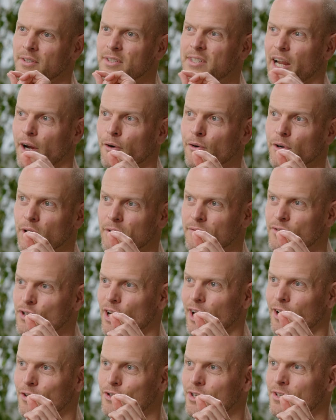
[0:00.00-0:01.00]
decorative
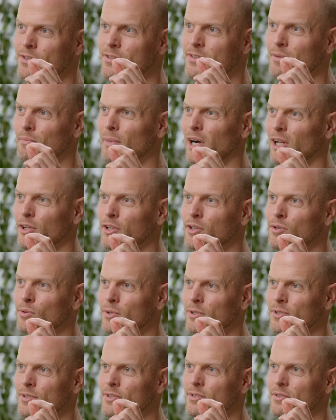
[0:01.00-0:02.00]
changes to
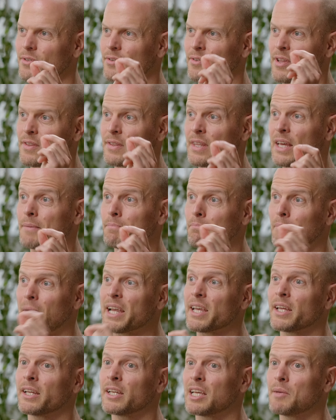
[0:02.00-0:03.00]
molecules that then
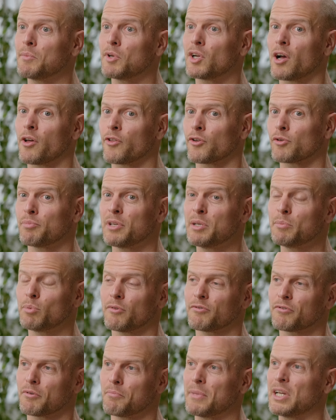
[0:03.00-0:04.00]
might inhibit other
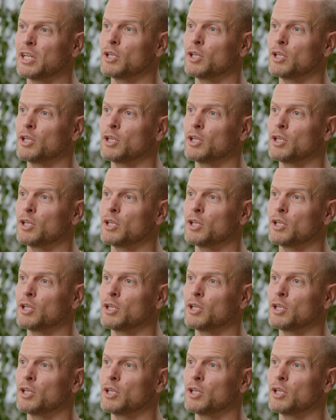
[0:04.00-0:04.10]
people from